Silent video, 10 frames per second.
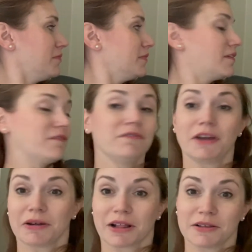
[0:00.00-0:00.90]

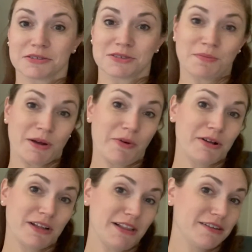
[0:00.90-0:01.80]
very close to my wall
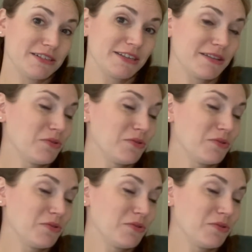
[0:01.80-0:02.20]
color. It's a little